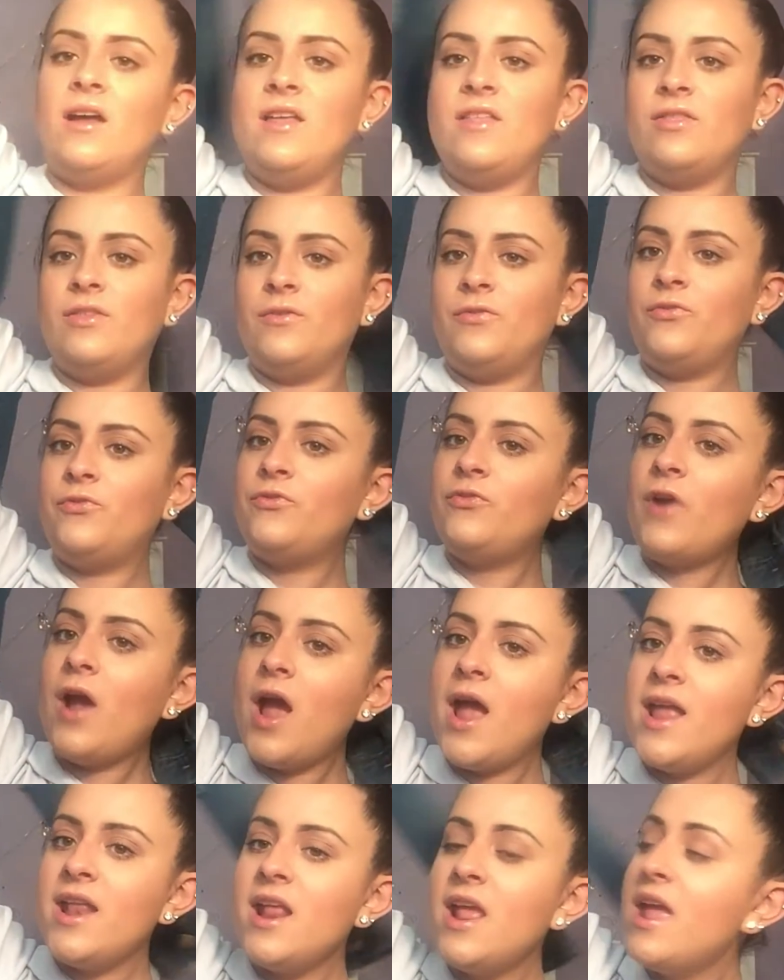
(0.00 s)
in the
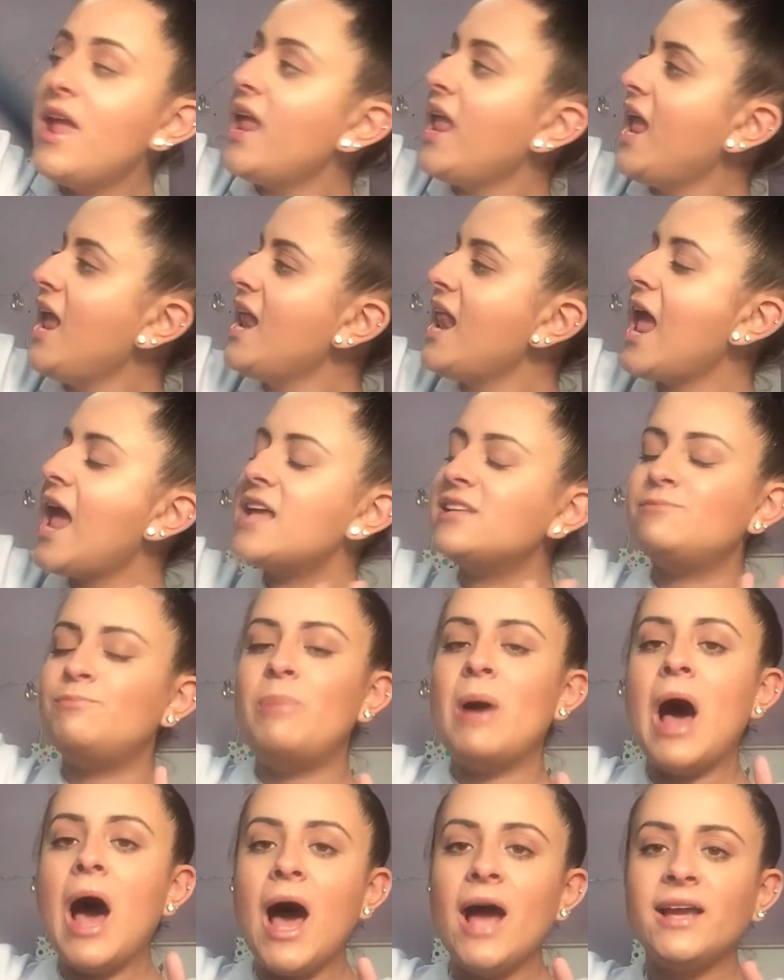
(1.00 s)
front. It has
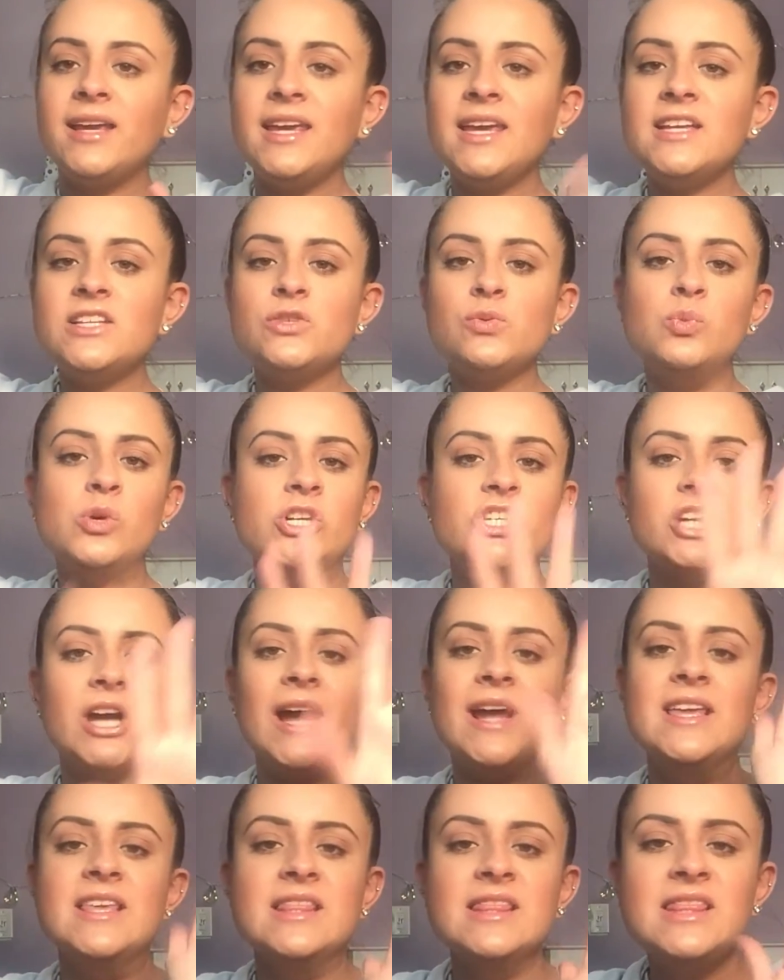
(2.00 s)
pockets, which
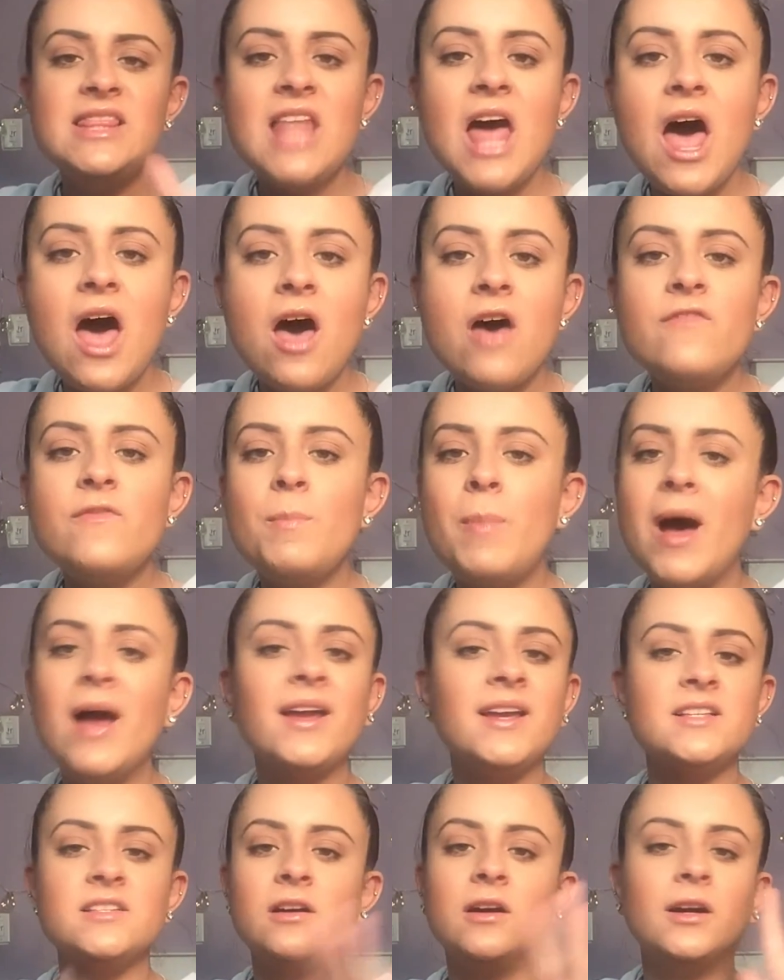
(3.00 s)
I love.
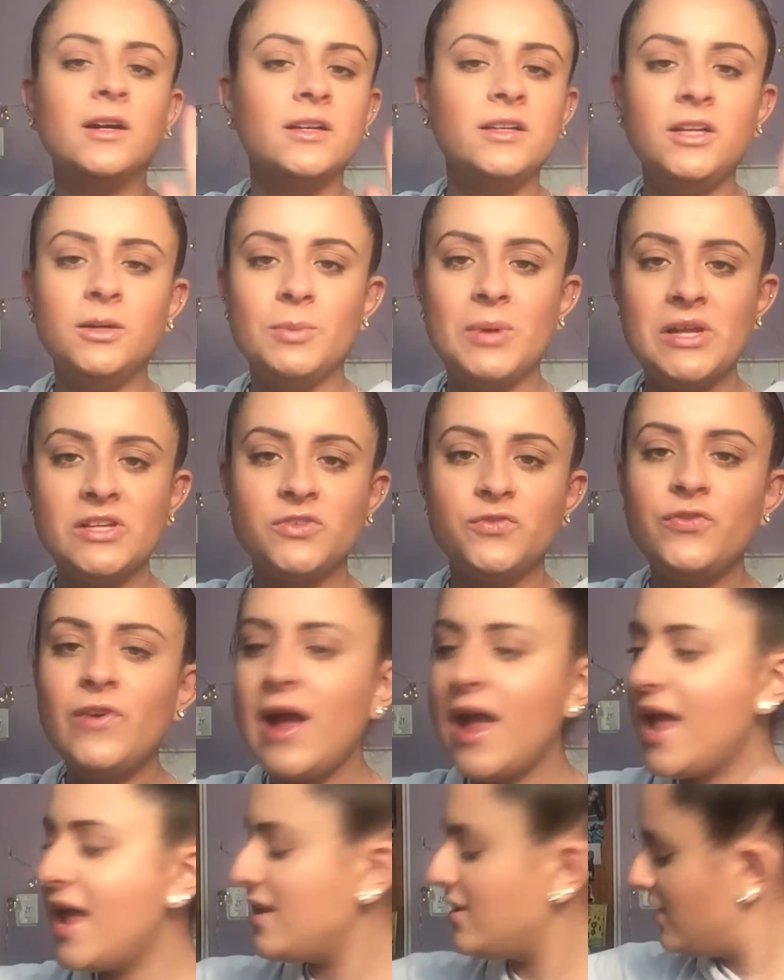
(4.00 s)
Pockets are your best
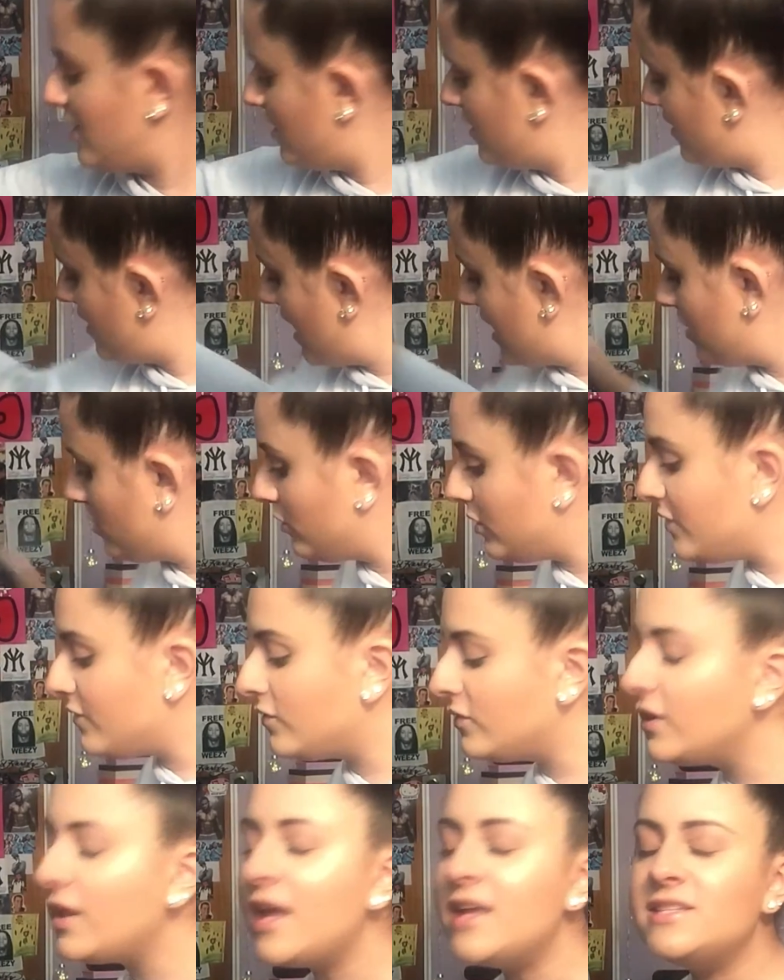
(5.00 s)
friend, and you don't
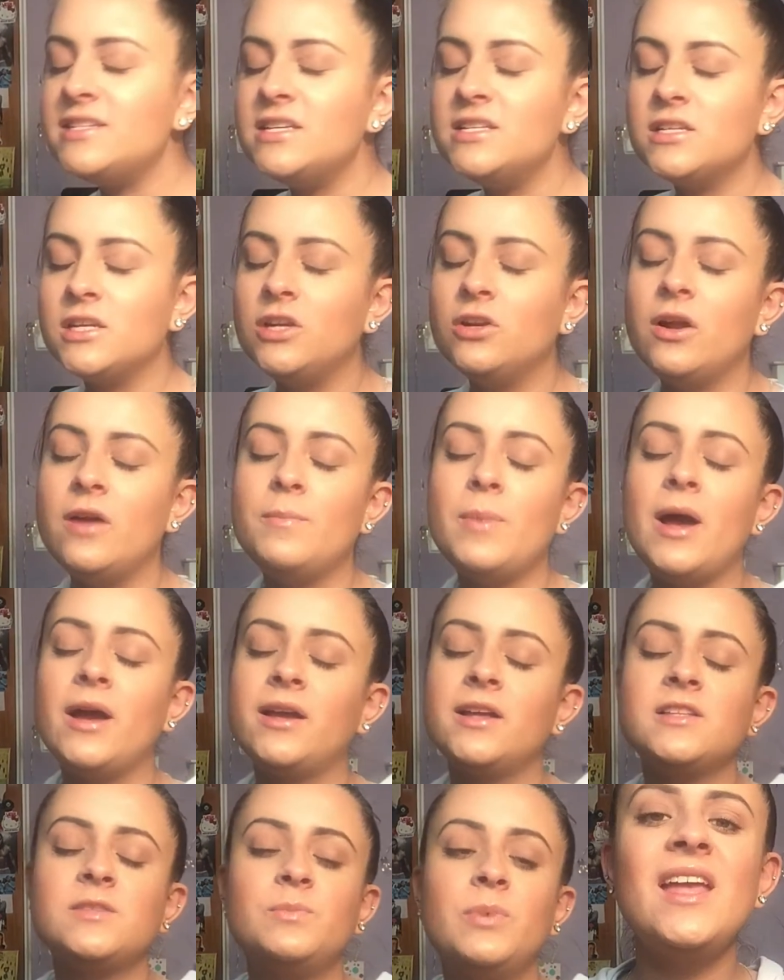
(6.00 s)
even realize it until you don't have
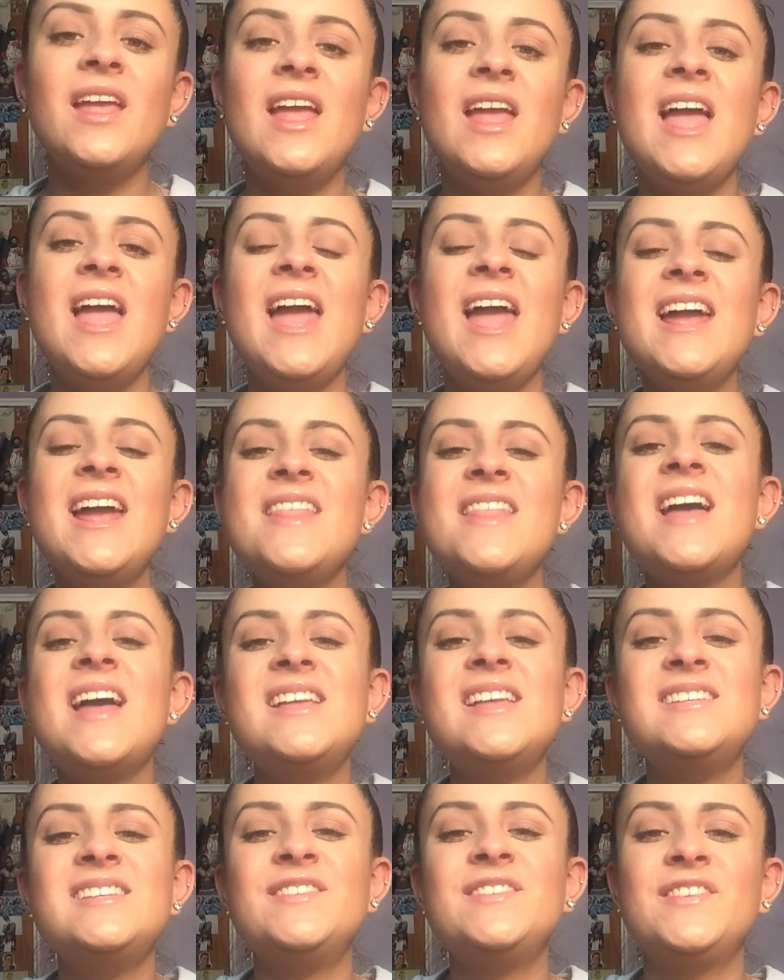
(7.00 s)
pockets. But And
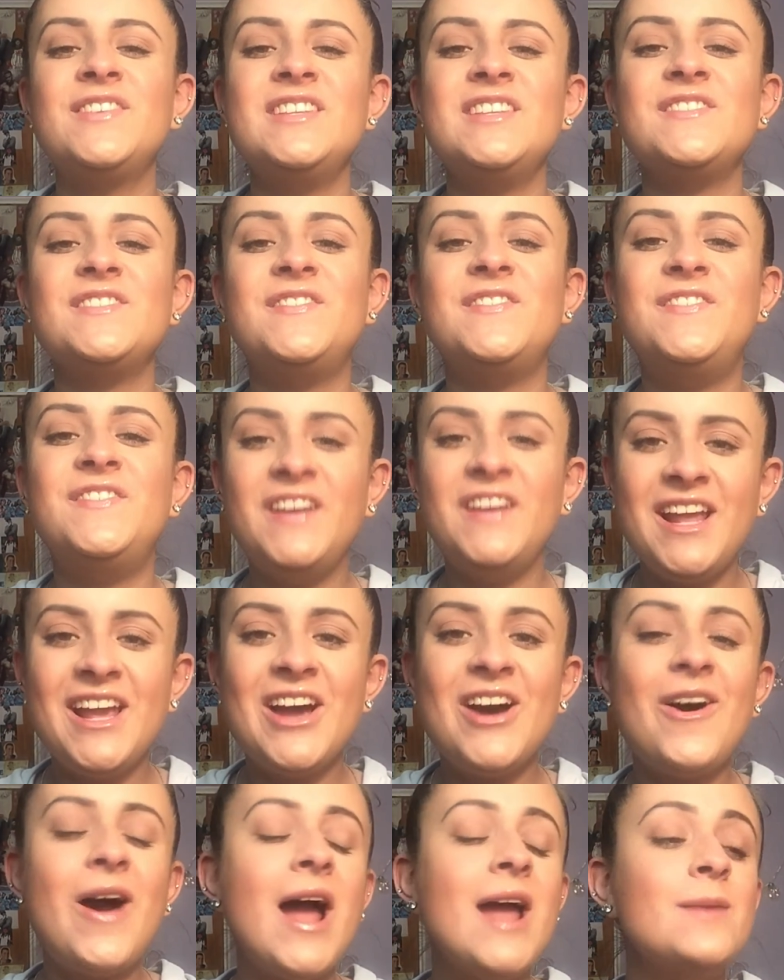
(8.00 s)
that is it for this
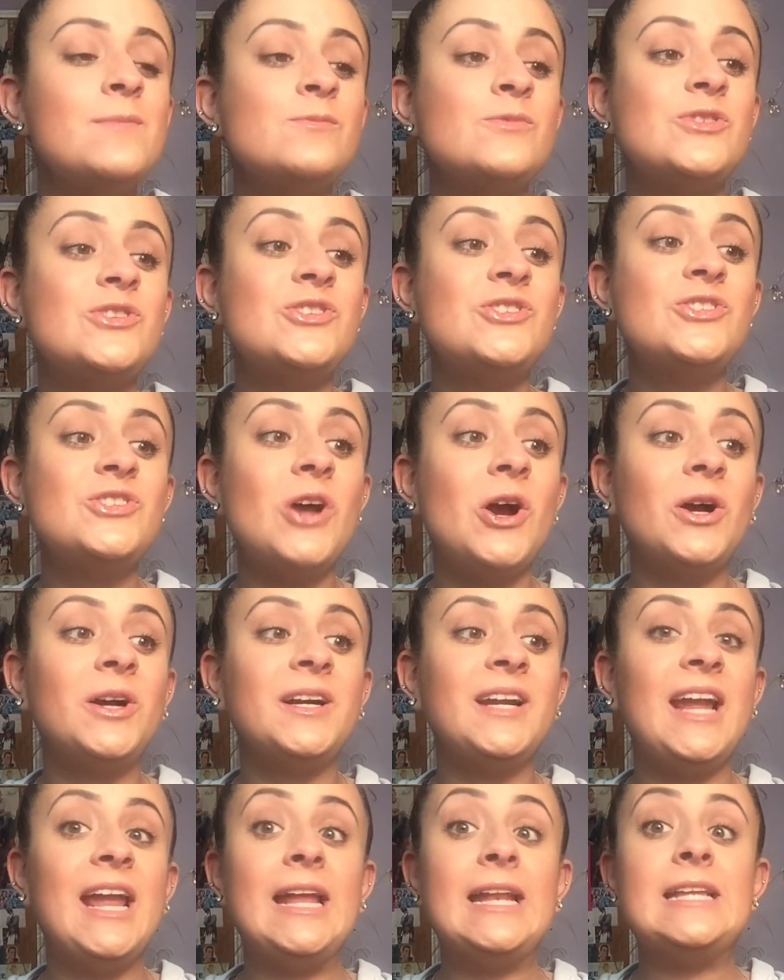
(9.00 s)
video. I'm
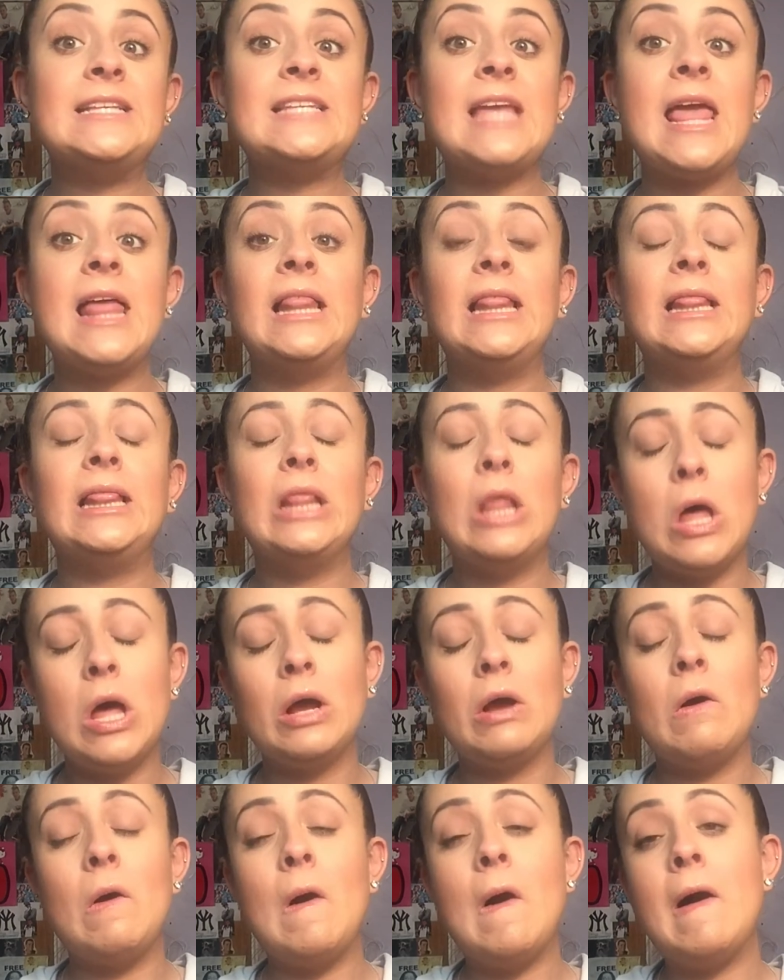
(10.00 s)
sorry, it is a
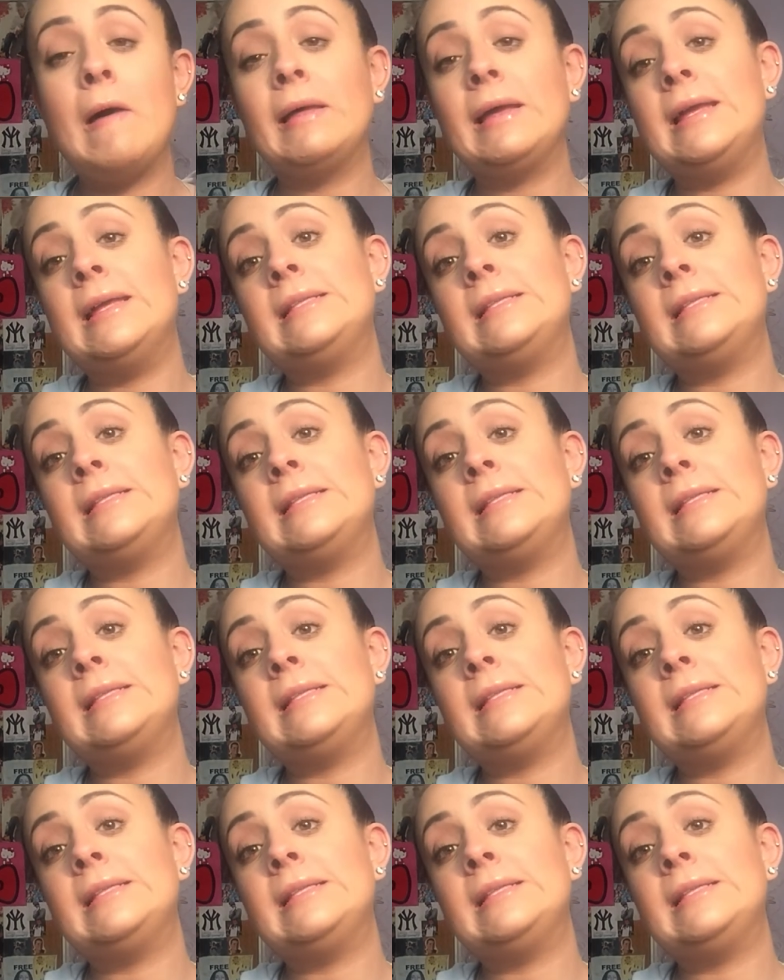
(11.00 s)
long haul.